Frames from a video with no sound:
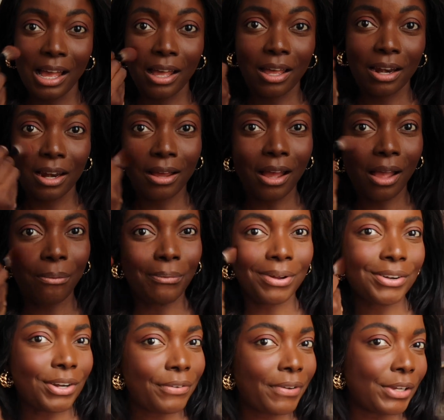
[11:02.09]
and I
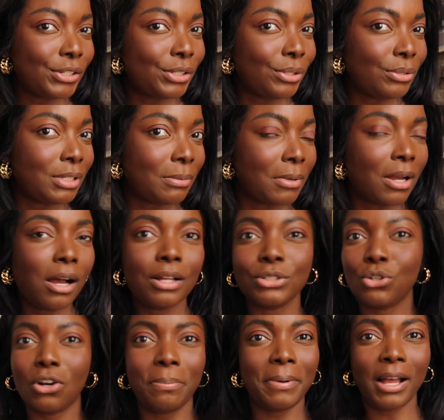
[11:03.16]
wonder if I should do some
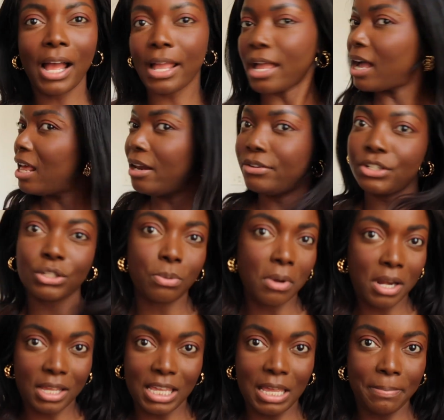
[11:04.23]
contour, but I kind of just
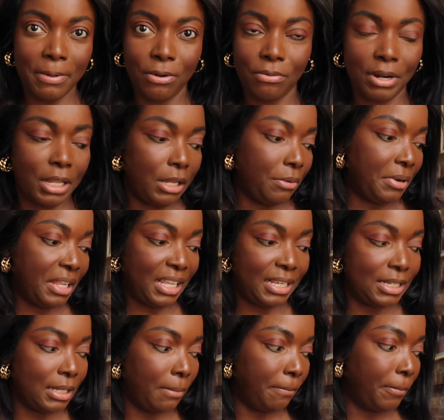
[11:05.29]
want to keep it really, really
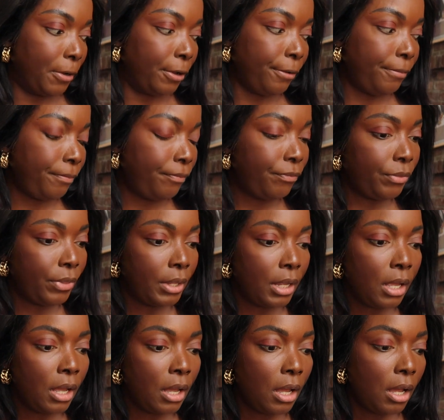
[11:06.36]
simple.
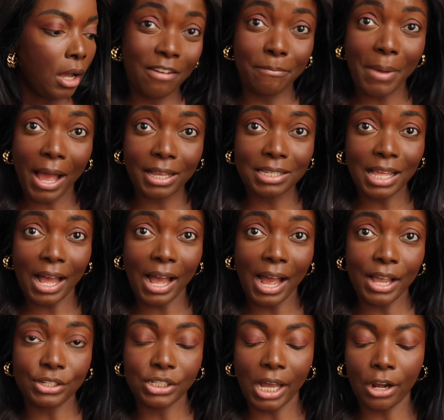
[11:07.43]
And then back to that
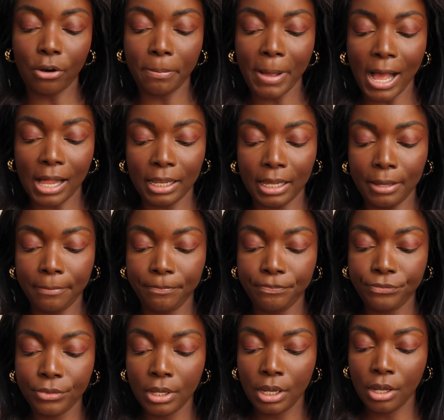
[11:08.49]
eyeshadow palette,
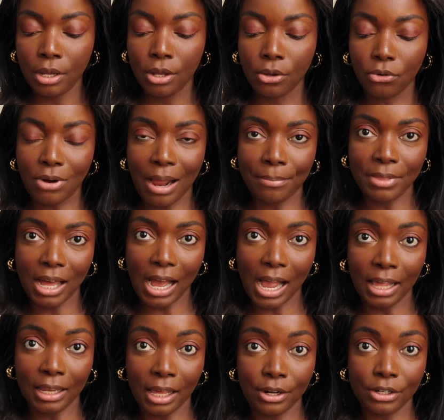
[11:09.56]
grab the
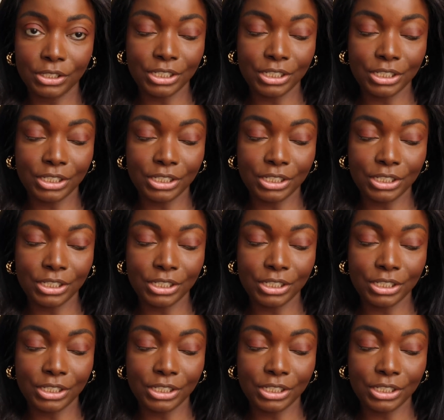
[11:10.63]
highlighter